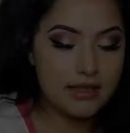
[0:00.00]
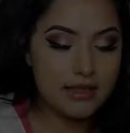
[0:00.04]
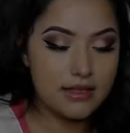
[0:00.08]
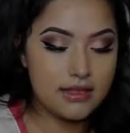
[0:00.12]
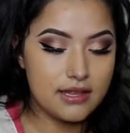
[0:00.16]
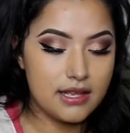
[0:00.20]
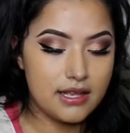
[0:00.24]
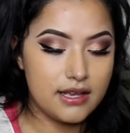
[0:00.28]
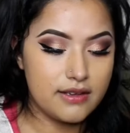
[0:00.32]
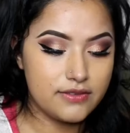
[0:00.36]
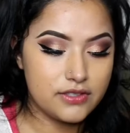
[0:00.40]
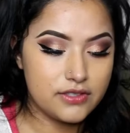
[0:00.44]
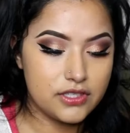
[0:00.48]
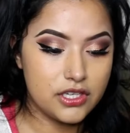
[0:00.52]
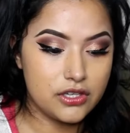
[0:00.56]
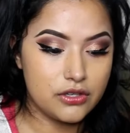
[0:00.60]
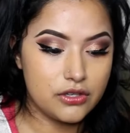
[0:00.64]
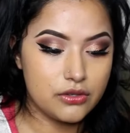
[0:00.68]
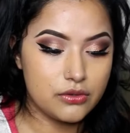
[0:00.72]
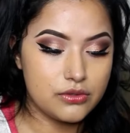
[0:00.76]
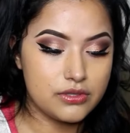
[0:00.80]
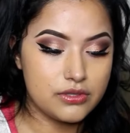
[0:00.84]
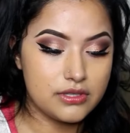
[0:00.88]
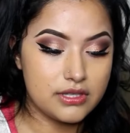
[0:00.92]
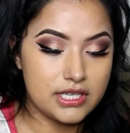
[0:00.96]
I love to
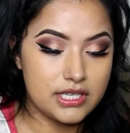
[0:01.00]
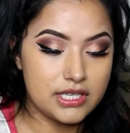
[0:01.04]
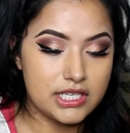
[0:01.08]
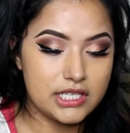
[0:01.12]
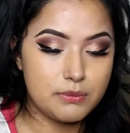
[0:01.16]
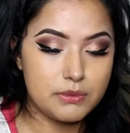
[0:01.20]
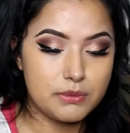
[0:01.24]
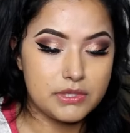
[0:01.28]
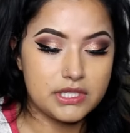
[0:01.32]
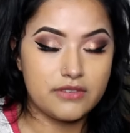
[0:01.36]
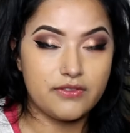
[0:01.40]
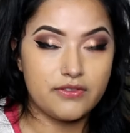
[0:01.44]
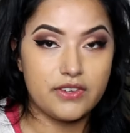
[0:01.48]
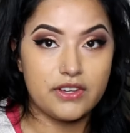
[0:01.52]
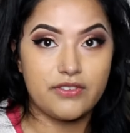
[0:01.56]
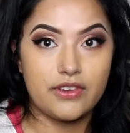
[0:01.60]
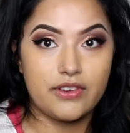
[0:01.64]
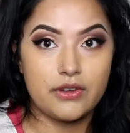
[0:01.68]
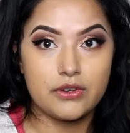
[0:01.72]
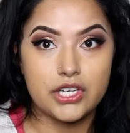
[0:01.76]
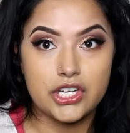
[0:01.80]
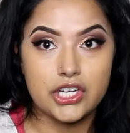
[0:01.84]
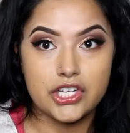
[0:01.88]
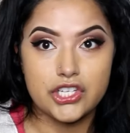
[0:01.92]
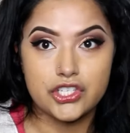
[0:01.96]
use this specific
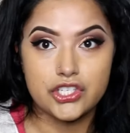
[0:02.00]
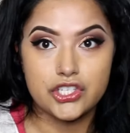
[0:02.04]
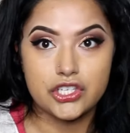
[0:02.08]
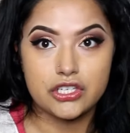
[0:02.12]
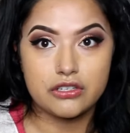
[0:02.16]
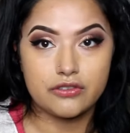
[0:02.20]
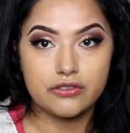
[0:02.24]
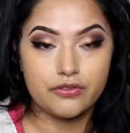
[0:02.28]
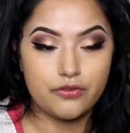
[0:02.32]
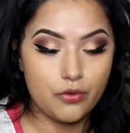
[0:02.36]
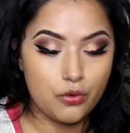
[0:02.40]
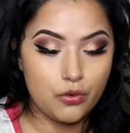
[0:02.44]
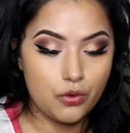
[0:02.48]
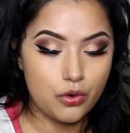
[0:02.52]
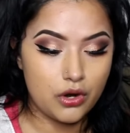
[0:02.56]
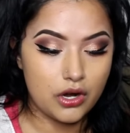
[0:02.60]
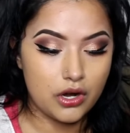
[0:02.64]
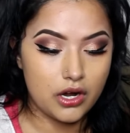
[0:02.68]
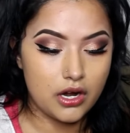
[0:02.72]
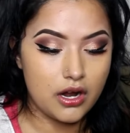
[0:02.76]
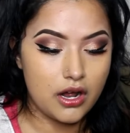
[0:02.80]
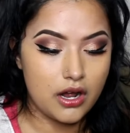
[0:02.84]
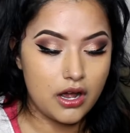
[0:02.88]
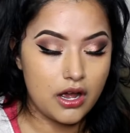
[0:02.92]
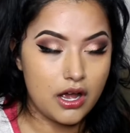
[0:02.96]
foundation
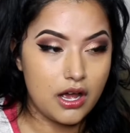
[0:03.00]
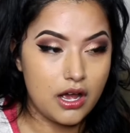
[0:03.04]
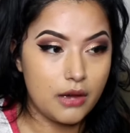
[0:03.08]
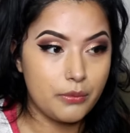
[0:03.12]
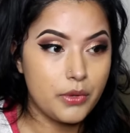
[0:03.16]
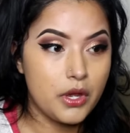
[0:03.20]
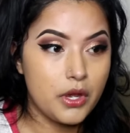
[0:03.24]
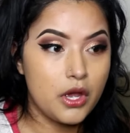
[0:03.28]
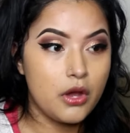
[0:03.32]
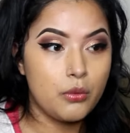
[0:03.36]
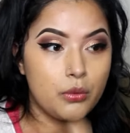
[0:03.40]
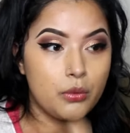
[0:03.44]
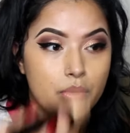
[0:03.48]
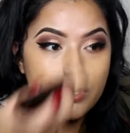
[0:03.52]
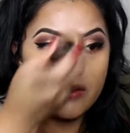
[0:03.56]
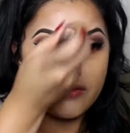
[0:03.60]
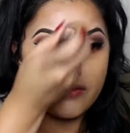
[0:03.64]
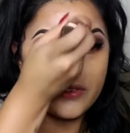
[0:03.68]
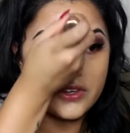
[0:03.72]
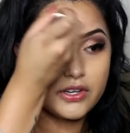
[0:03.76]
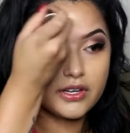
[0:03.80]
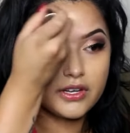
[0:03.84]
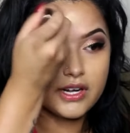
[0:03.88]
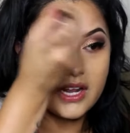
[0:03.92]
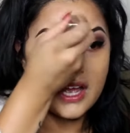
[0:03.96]
for
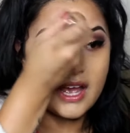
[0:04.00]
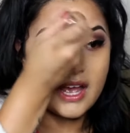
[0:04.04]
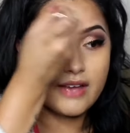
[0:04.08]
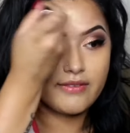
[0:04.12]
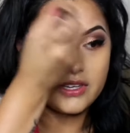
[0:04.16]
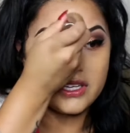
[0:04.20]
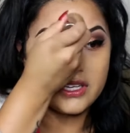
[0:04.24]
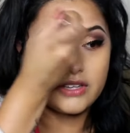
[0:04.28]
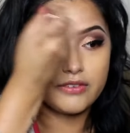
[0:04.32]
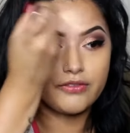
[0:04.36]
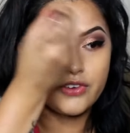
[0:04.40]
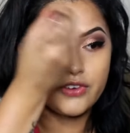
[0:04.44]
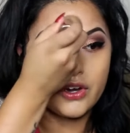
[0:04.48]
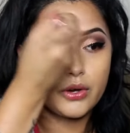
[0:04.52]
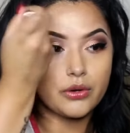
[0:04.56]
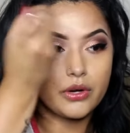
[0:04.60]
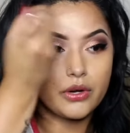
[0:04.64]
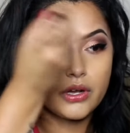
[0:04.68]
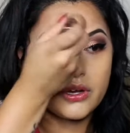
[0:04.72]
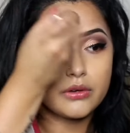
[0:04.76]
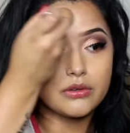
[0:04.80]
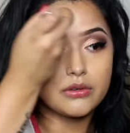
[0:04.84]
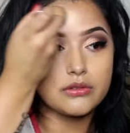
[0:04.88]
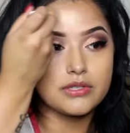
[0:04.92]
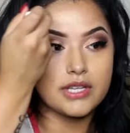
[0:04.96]
whenever you're gonna have any
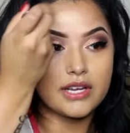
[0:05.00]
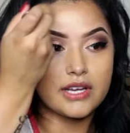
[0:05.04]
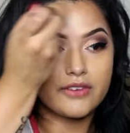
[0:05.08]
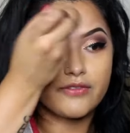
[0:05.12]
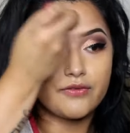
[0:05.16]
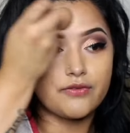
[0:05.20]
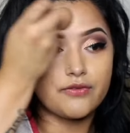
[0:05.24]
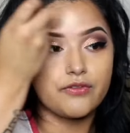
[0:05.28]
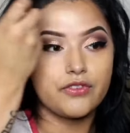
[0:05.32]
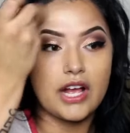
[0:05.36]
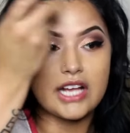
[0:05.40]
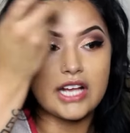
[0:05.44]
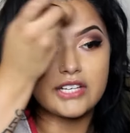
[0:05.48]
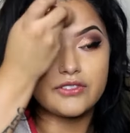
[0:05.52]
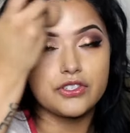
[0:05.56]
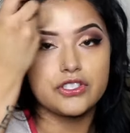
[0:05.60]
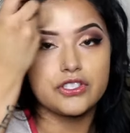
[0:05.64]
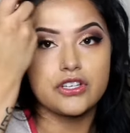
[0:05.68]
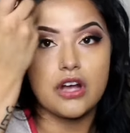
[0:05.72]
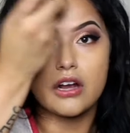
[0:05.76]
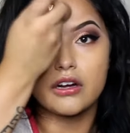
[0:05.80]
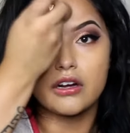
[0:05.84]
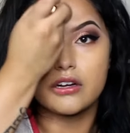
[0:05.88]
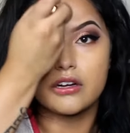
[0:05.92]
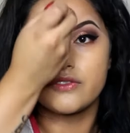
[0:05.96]
photos, like flash
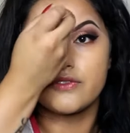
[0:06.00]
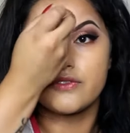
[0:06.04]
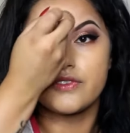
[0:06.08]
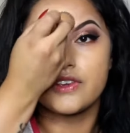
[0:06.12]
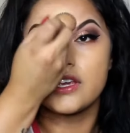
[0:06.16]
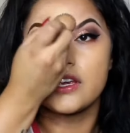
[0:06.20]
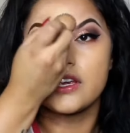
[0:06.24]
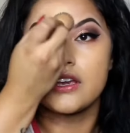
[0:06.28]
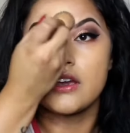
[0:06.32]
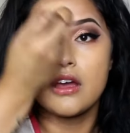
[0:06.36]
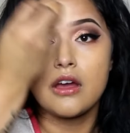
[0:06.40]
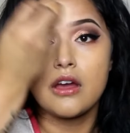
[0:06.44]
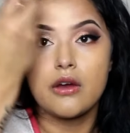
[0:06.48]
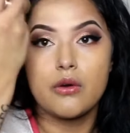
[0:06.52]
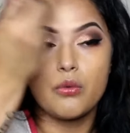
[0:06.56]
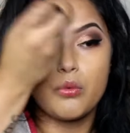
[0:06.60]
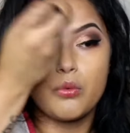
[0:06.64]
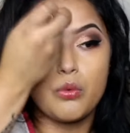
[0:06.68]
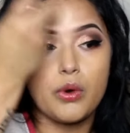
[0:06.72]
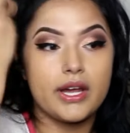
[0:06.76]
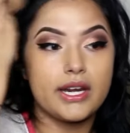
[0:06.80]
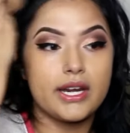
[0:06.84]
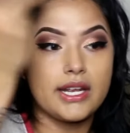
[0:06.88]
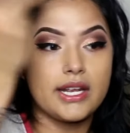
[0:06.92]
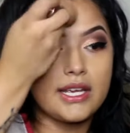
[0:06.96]
photography,
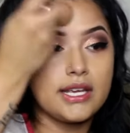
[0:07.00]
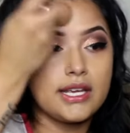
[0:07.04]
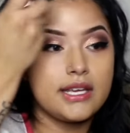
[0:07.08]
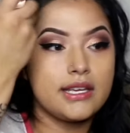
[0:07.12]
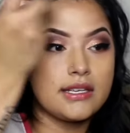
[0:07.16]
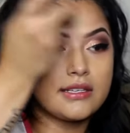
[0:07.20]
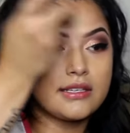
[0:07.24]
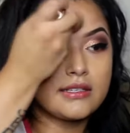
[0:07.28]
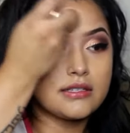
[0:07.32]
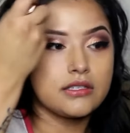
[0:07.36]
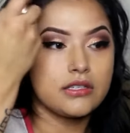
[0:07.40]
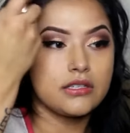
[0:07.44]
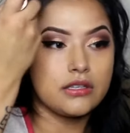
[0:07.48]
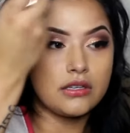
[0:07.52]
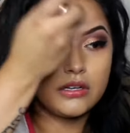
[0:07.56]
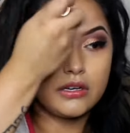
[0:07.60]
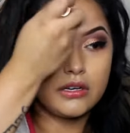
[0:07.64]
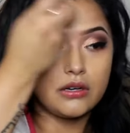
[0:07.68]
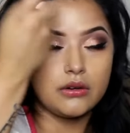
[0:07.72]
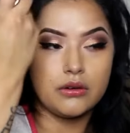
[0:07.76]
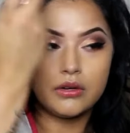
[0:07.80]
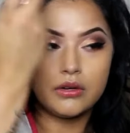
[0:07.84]
weddings,